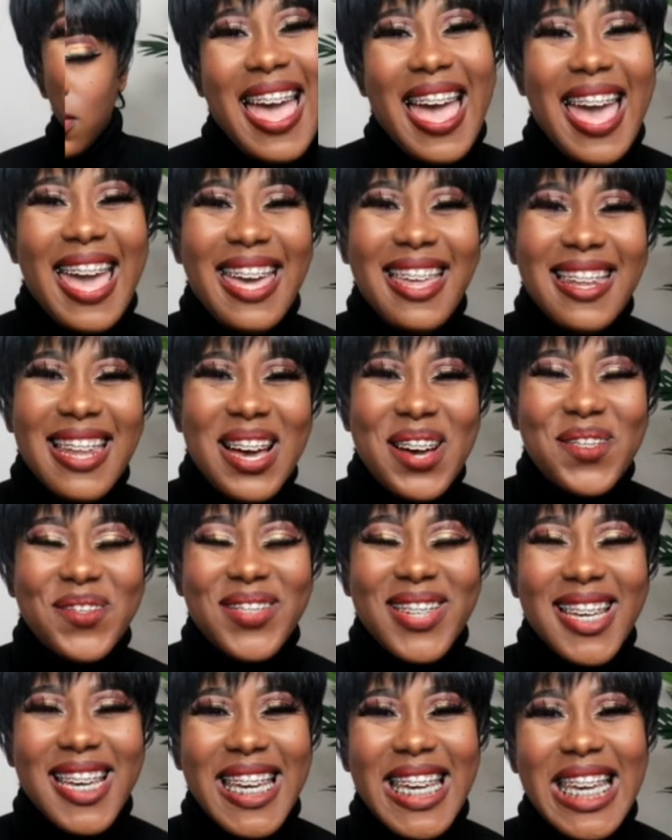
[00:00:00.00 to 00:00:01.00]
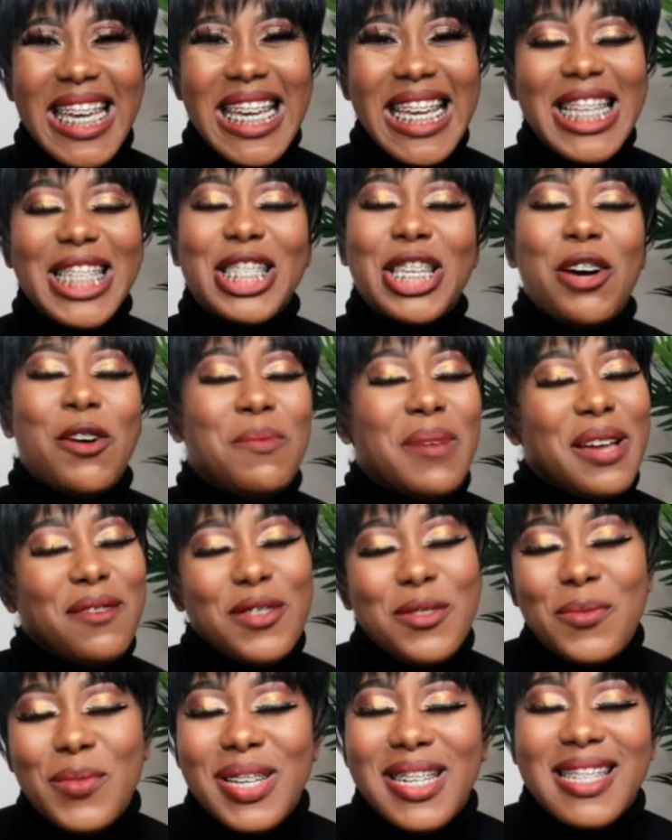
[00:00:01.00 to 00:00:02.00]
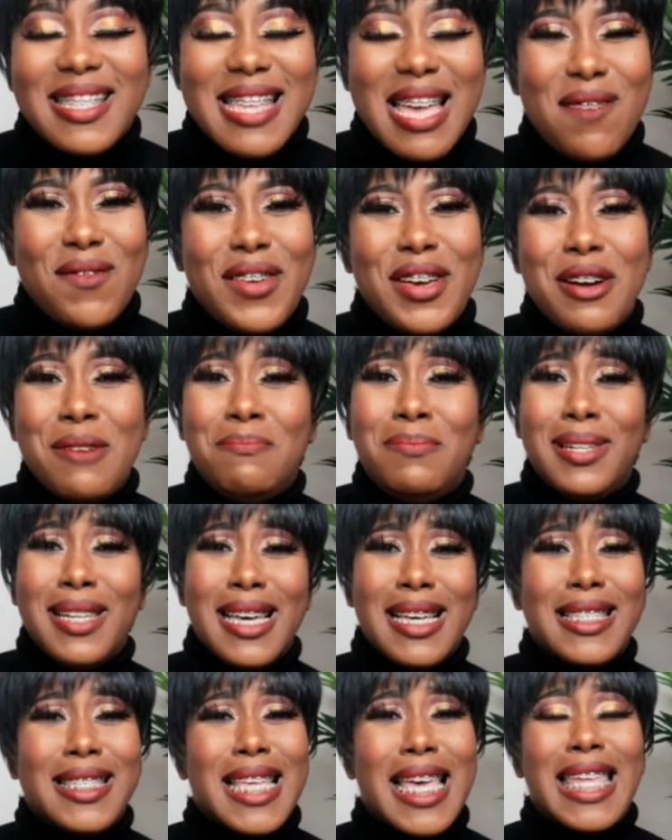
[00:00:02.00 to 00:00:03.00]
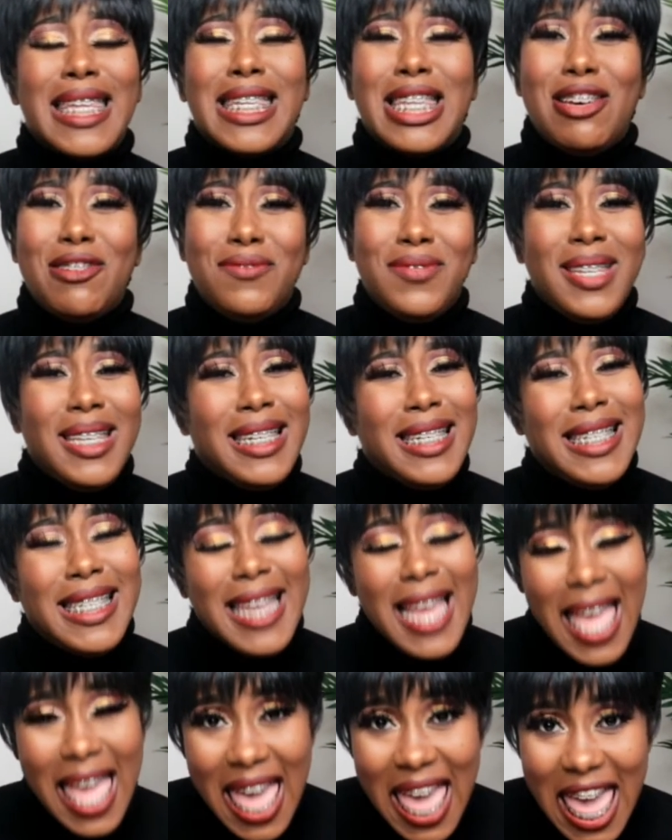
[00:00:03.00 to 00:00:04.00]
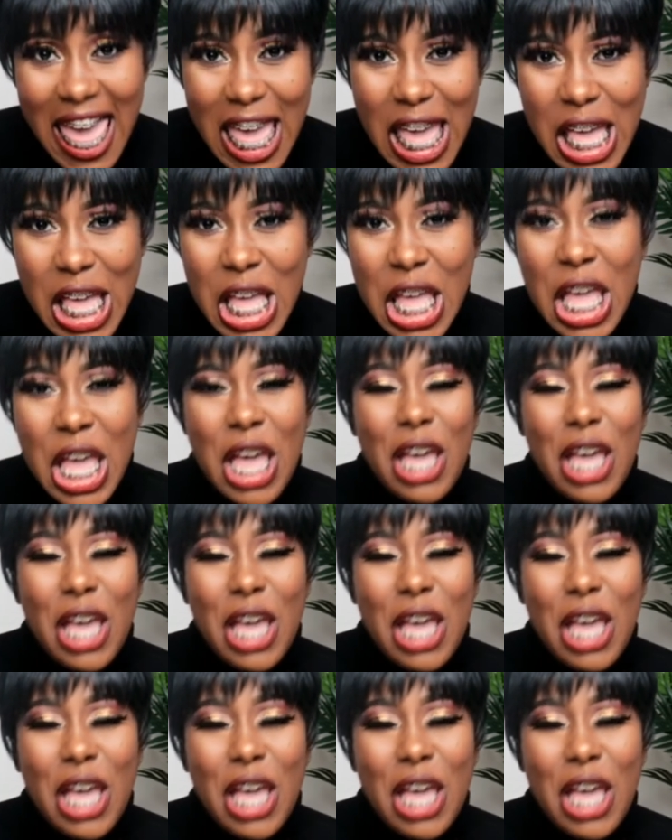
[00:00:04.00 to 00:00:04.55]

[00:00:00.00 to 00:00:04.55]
Hey lovelies, hope everyone is having a blessed and lovely day.